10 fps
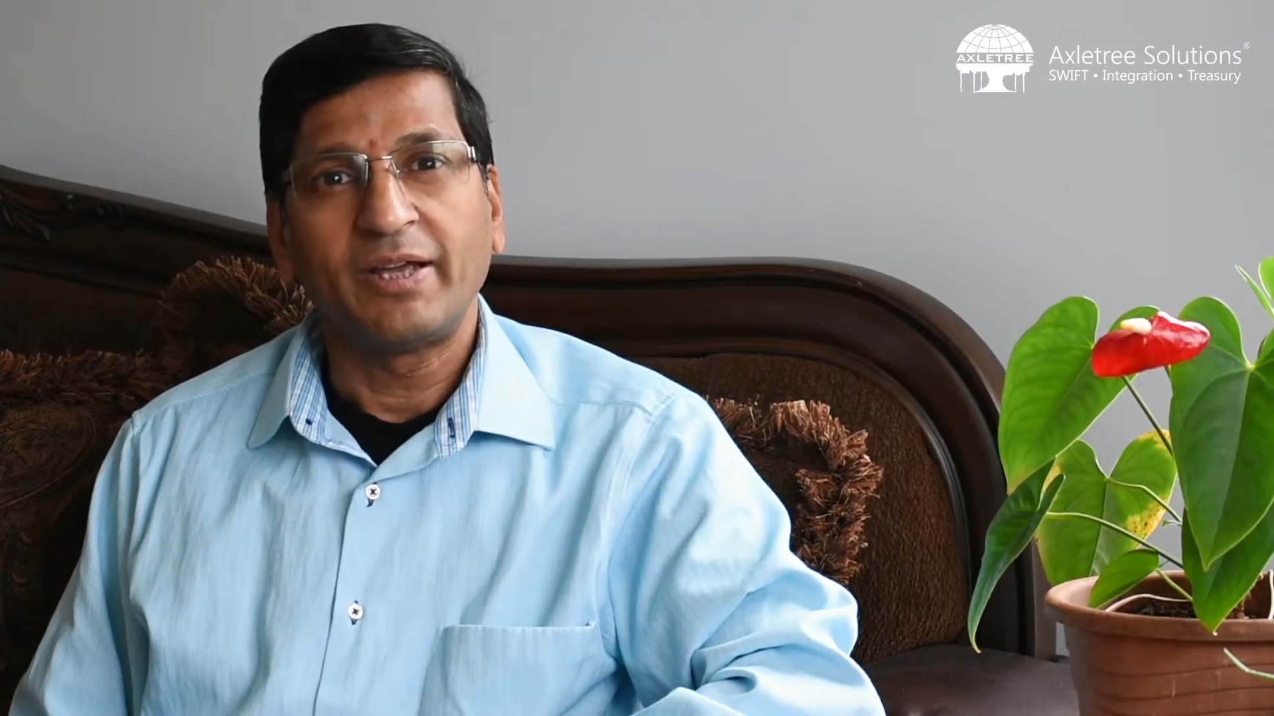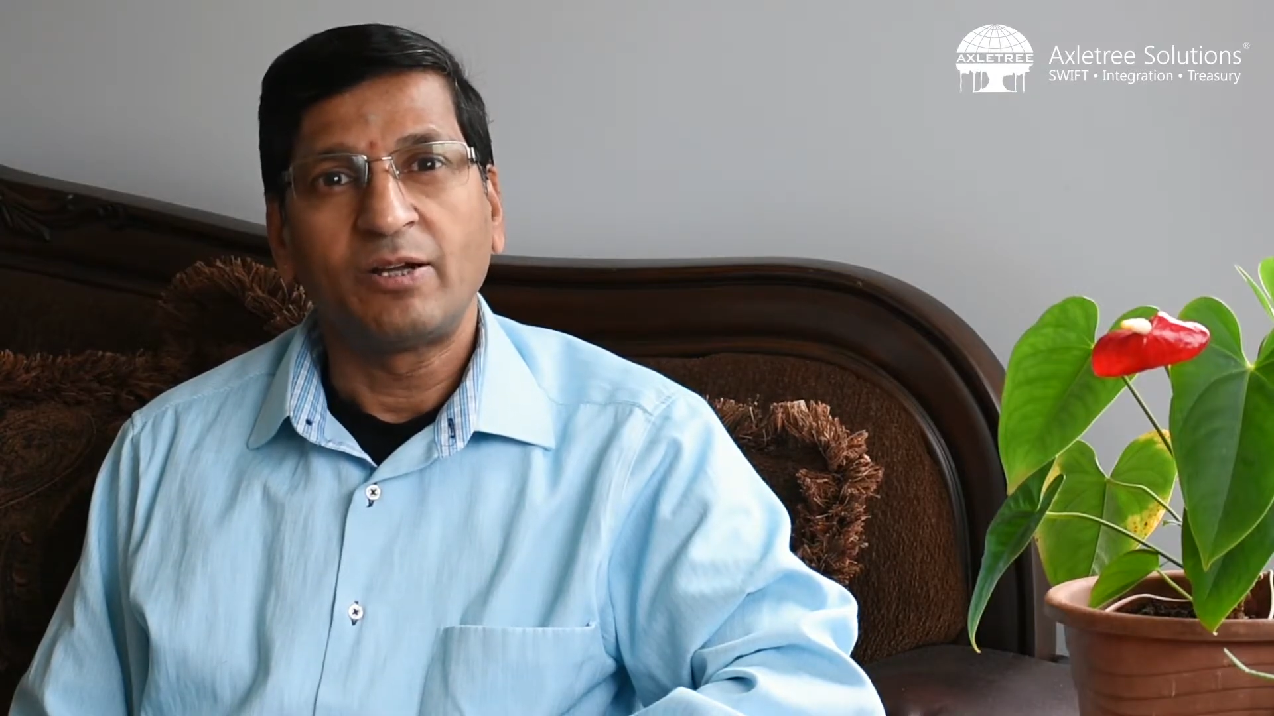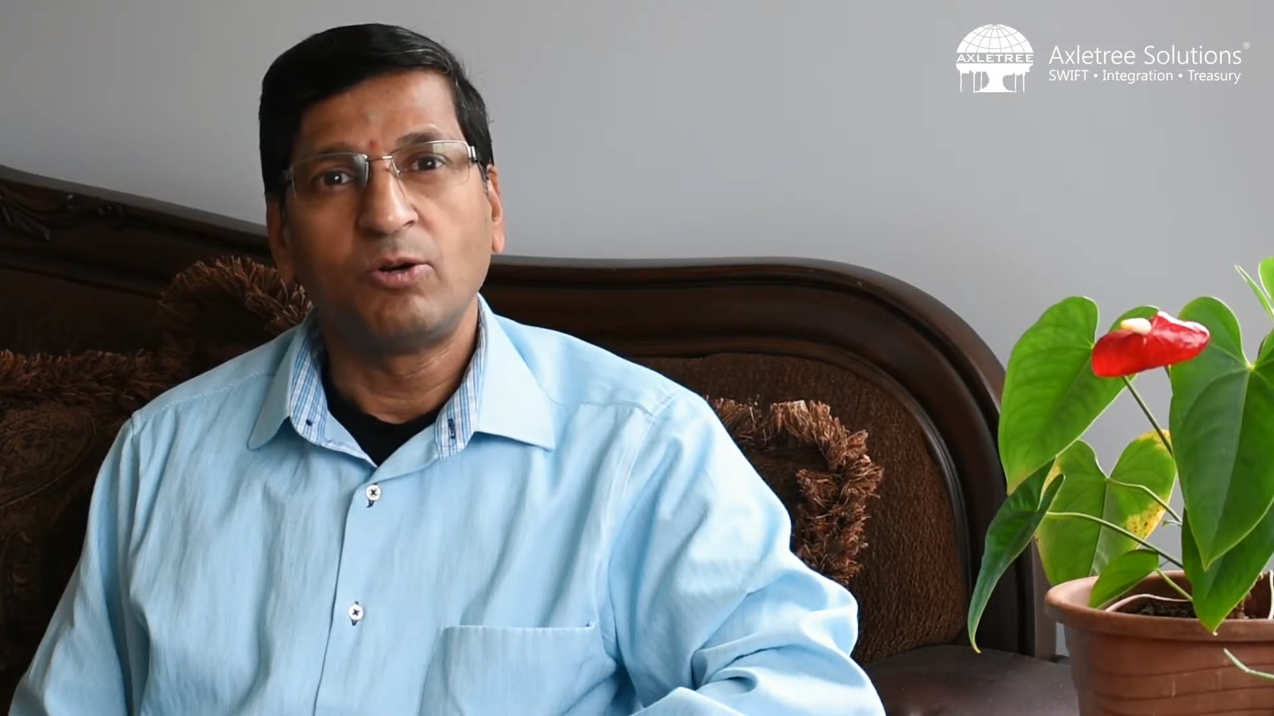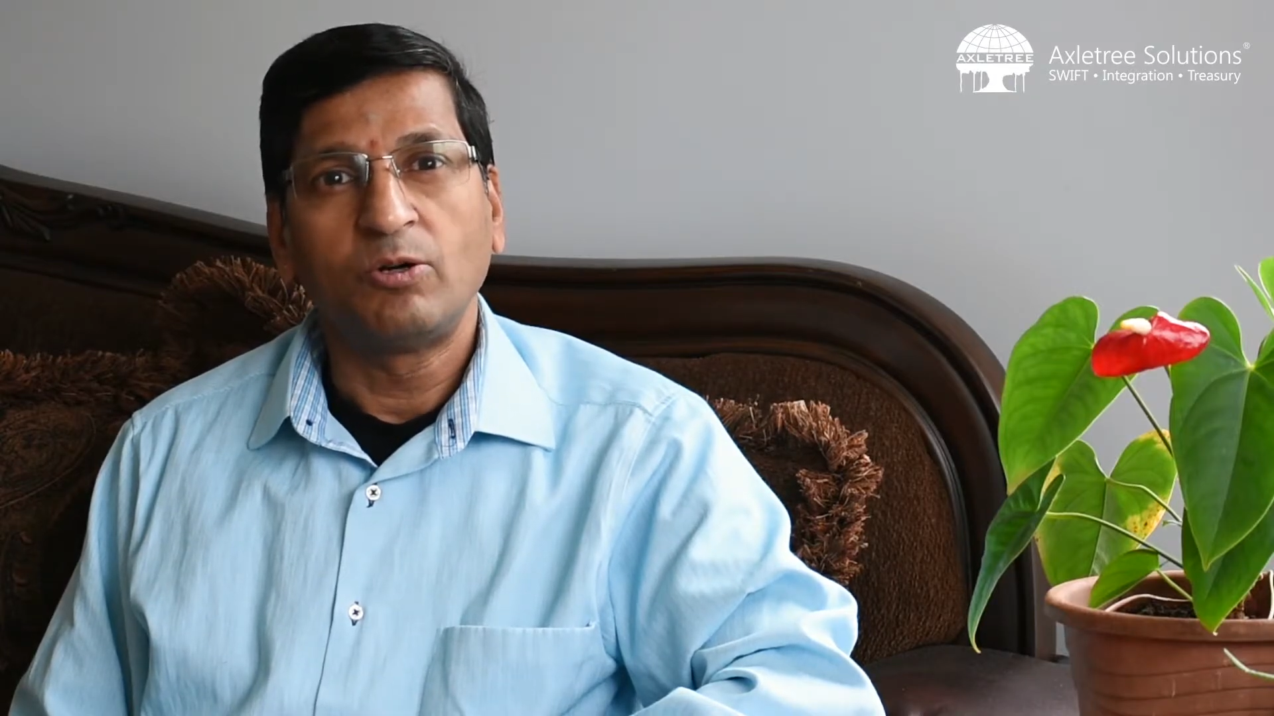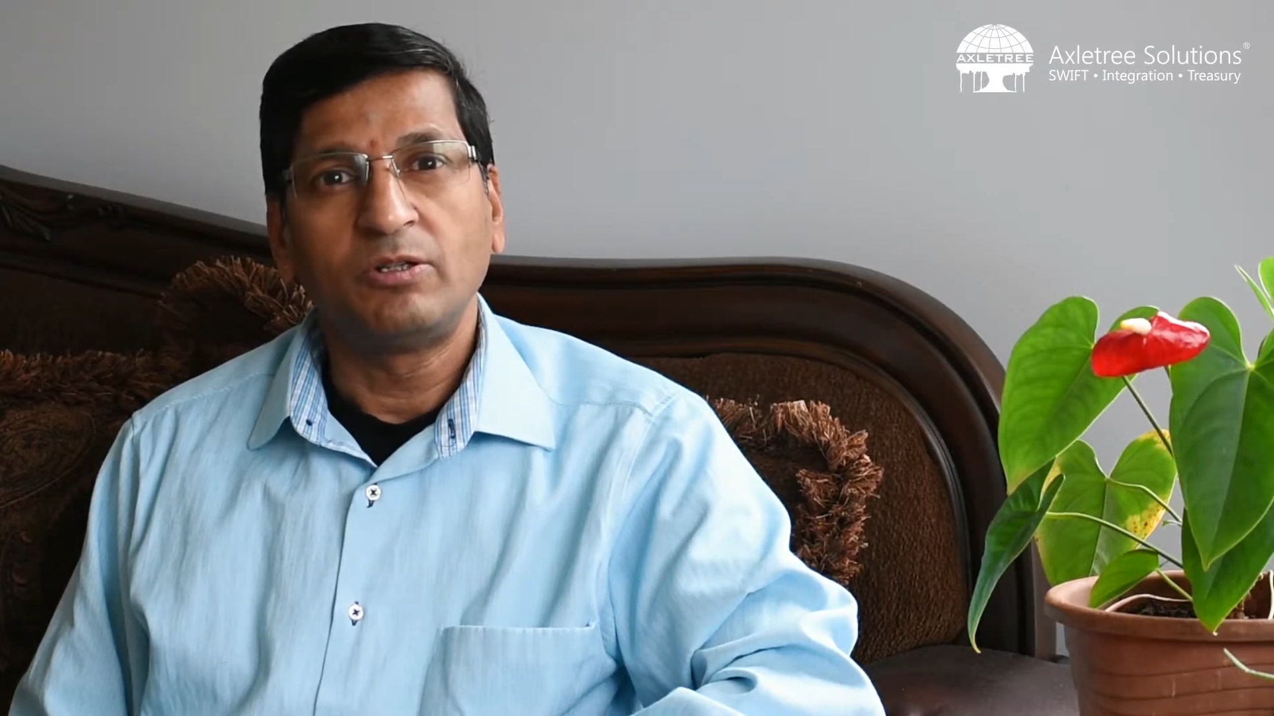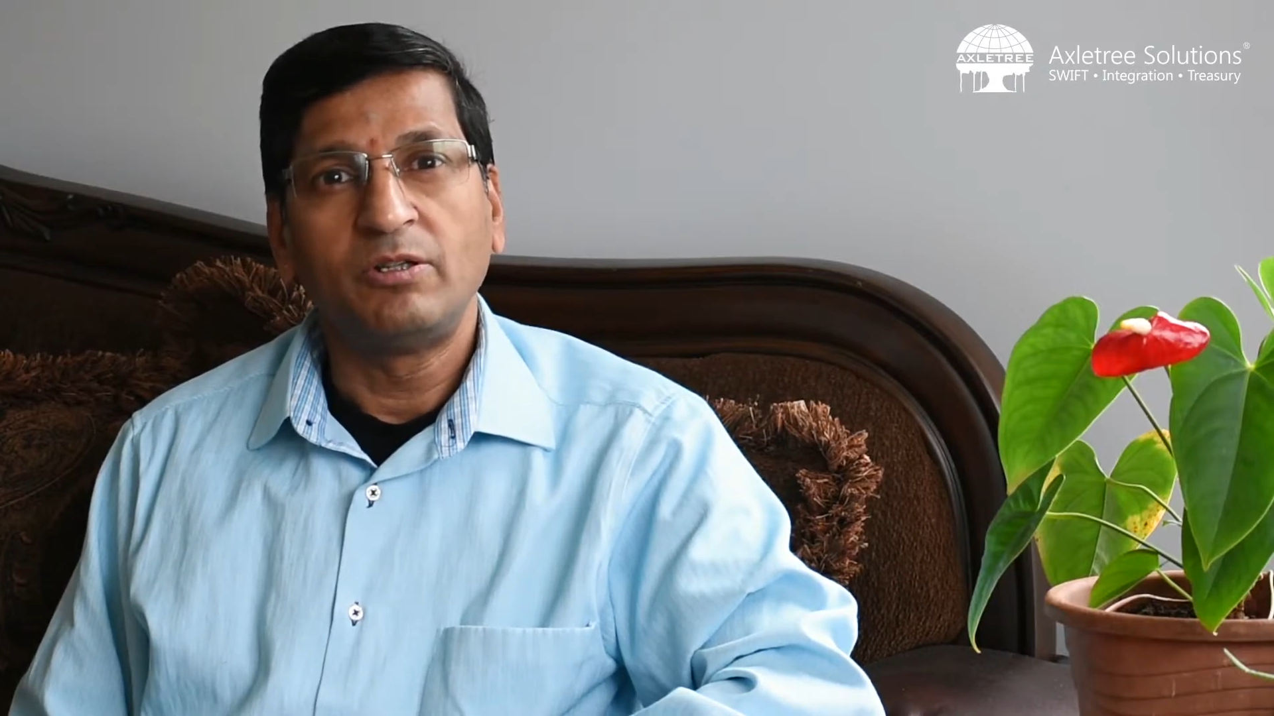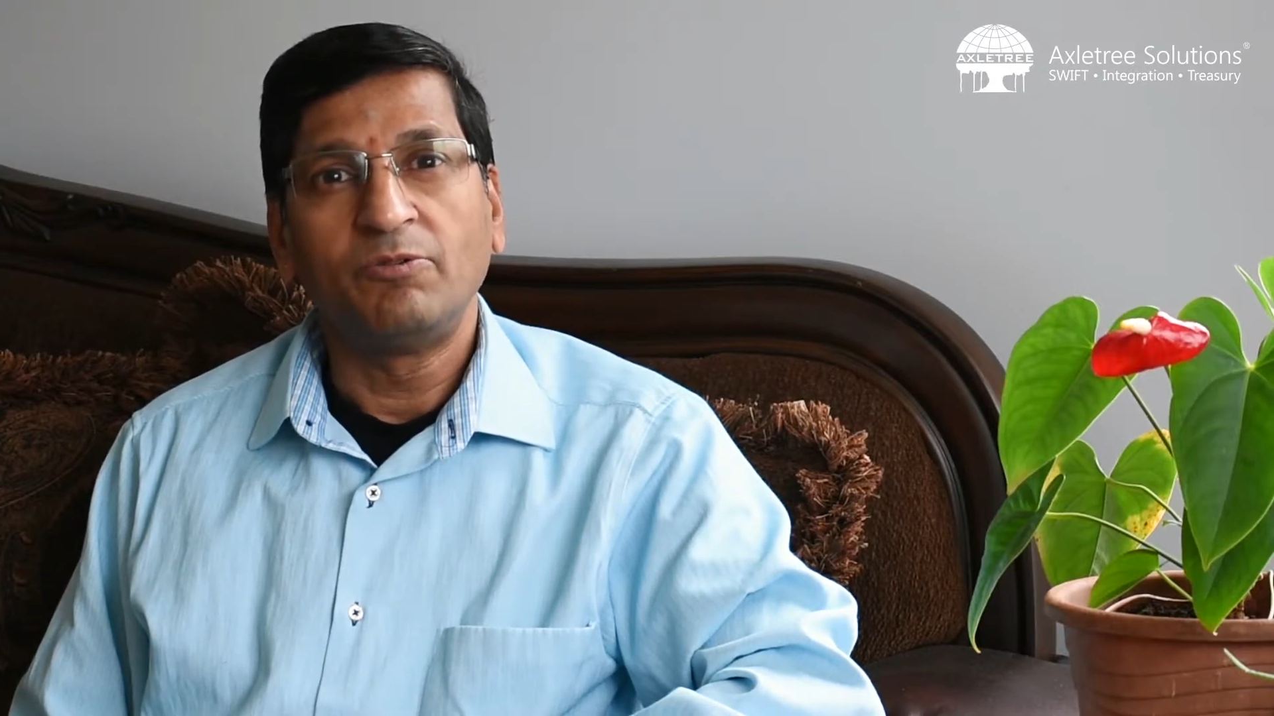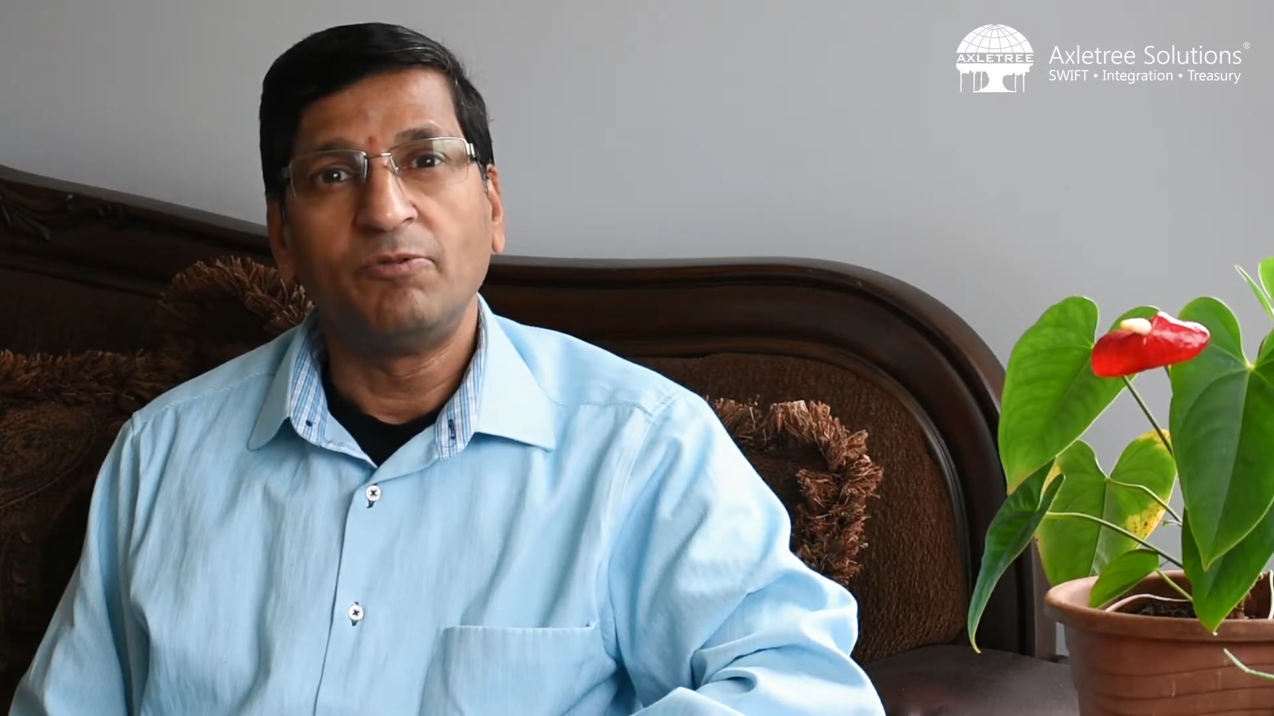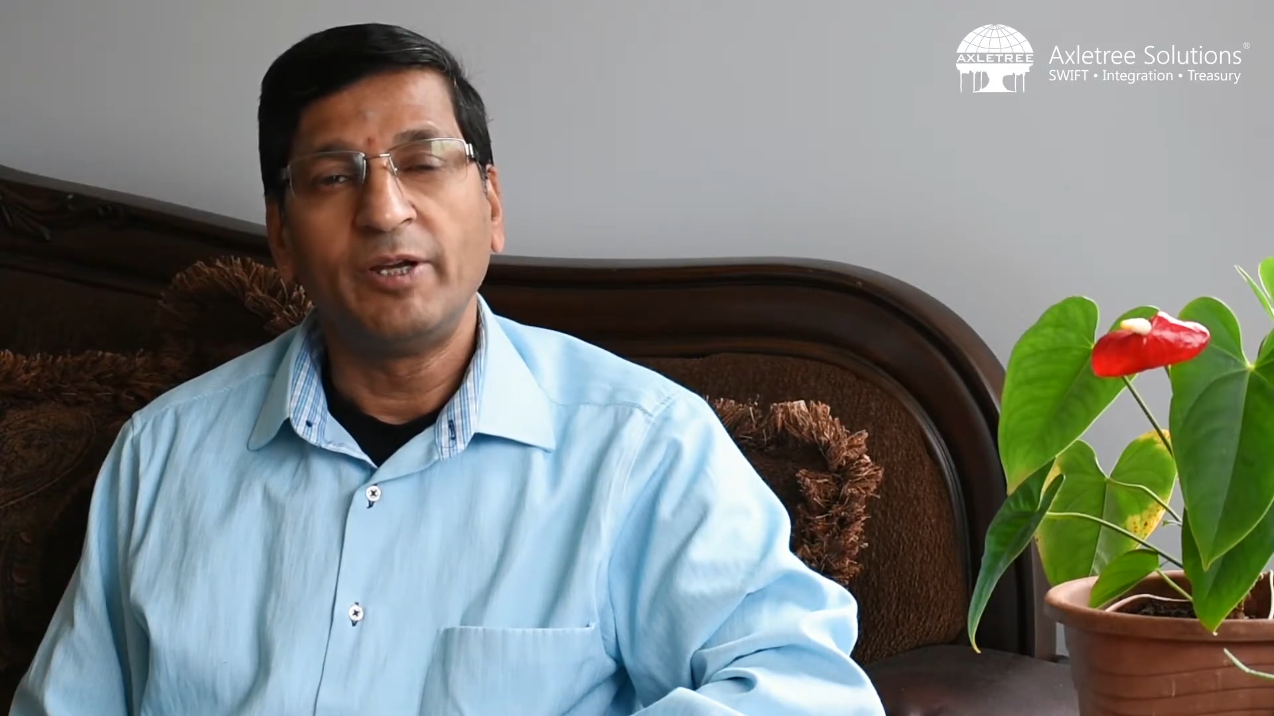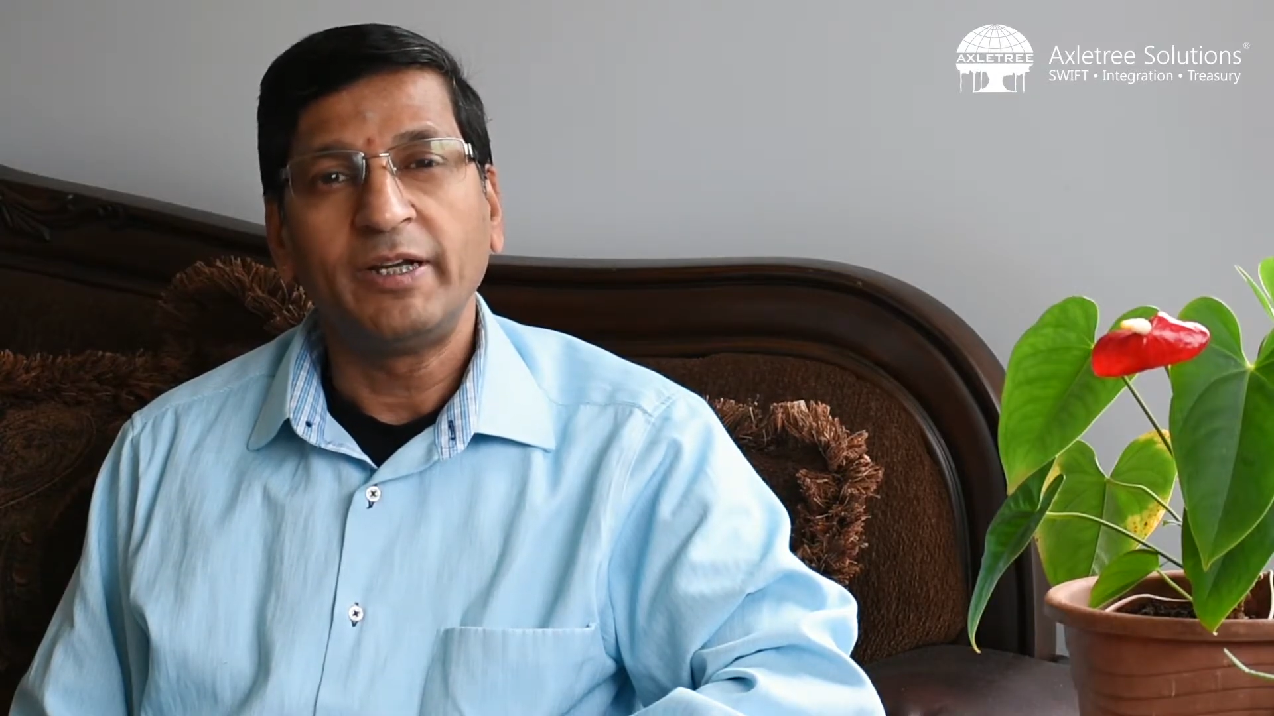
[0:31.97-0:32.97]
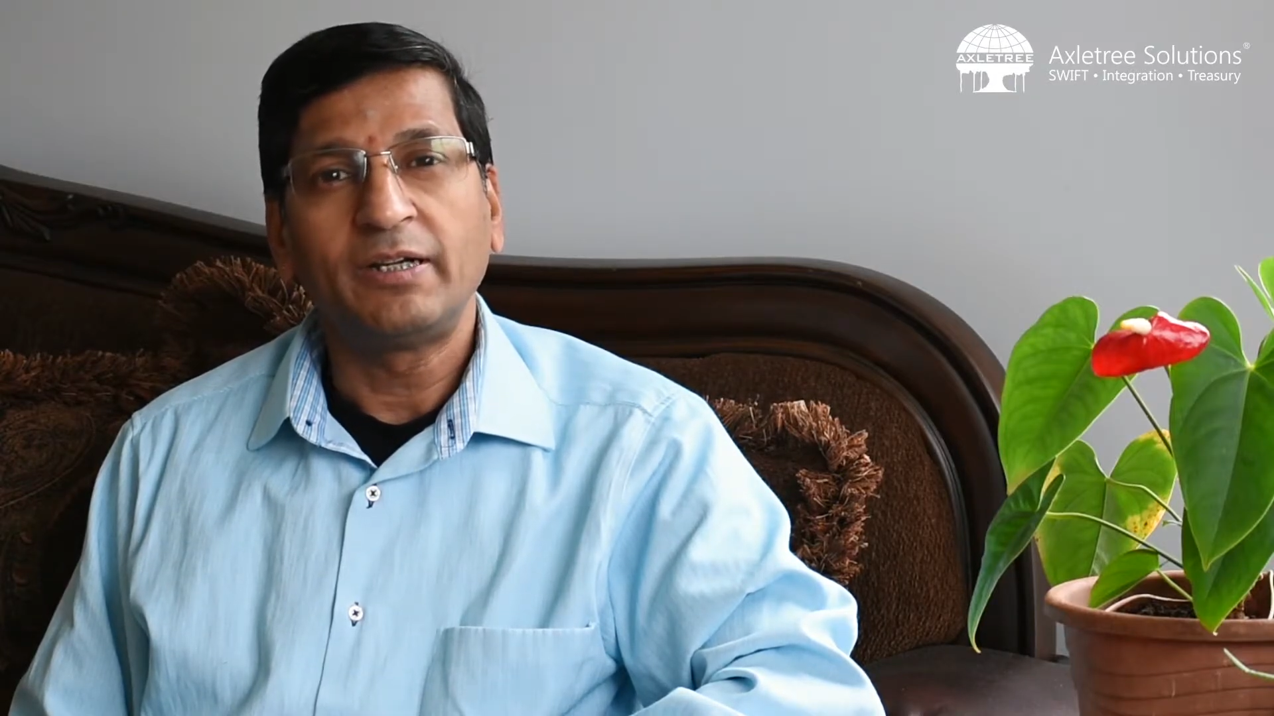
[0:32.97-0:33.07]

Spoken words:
echoed the very